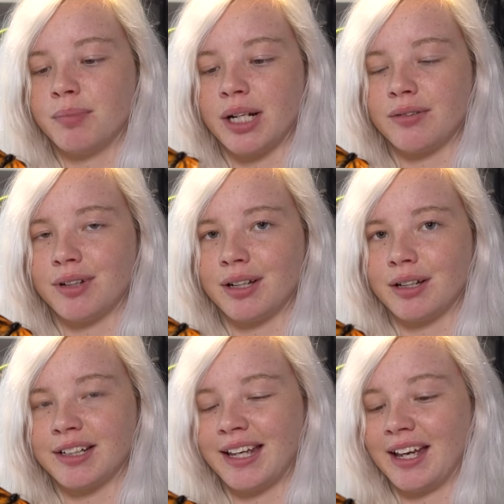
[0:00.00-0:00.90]
bit of
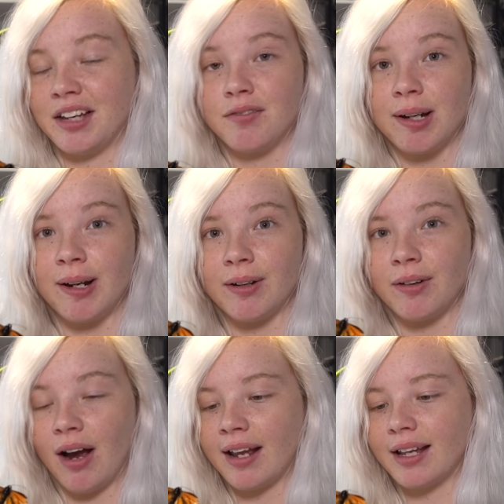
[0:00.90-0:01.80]
a care video,
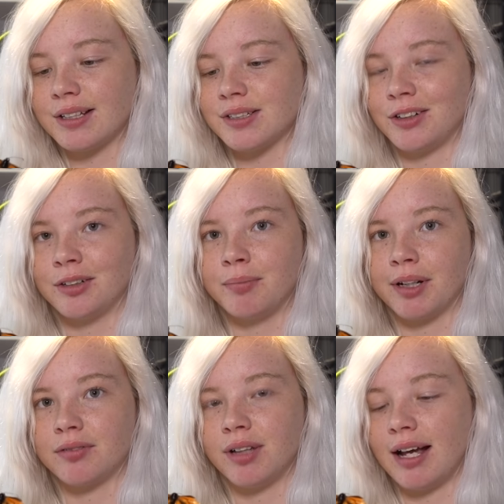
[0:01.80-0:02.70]
I guess, on
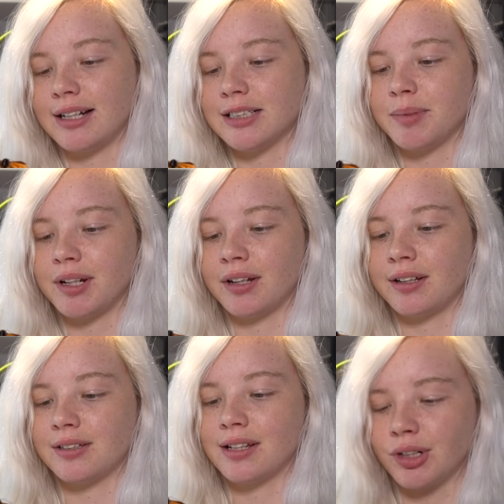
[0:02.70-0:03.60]
butterflies,
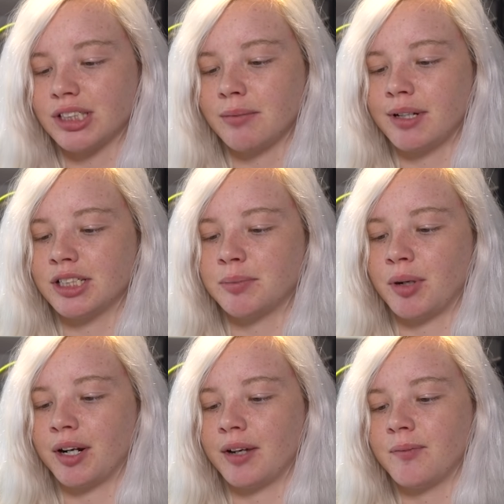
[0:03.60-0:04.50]
because during summer and
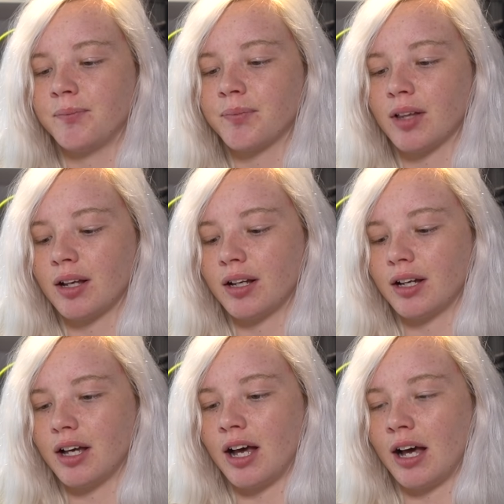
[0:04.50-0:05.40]
spring,
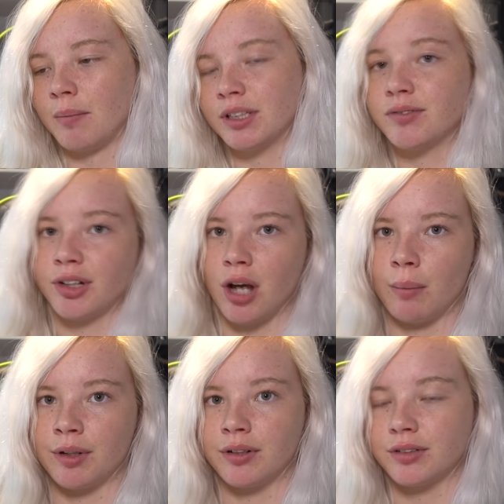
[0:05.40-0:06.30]
it's very
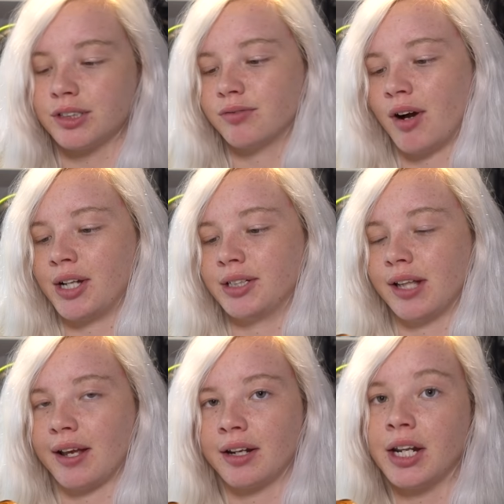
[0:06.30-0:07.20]
common to find
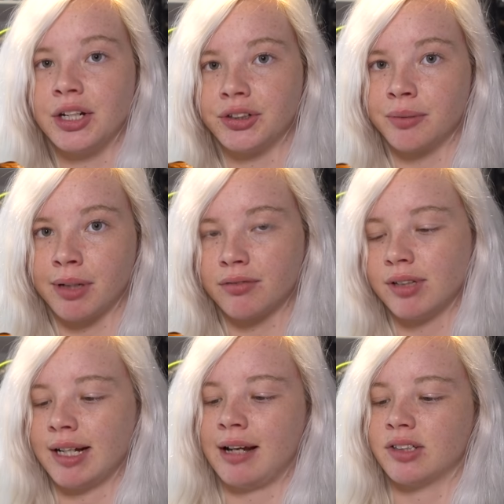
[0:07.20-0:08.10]
like an injured
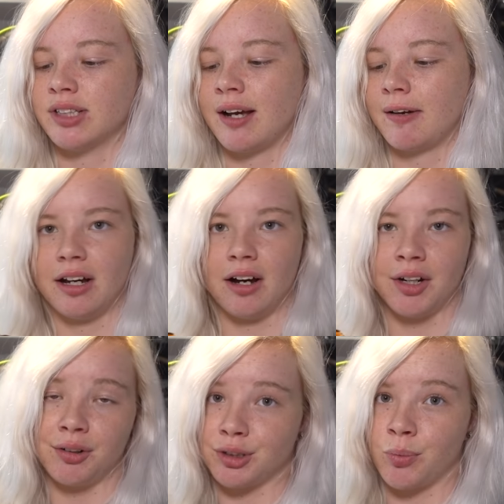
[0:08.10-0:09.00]
butterfly outside. Now,
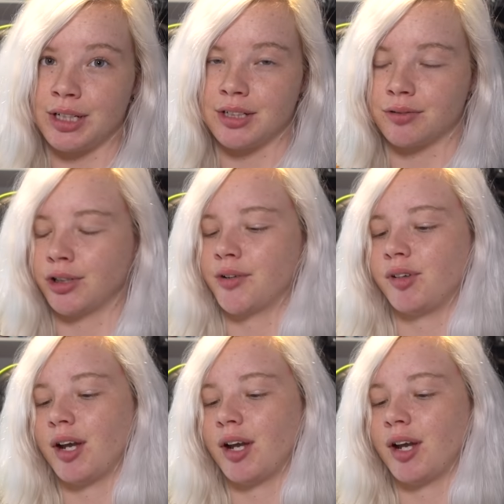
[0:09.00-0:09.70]
I know it's winter for a lot of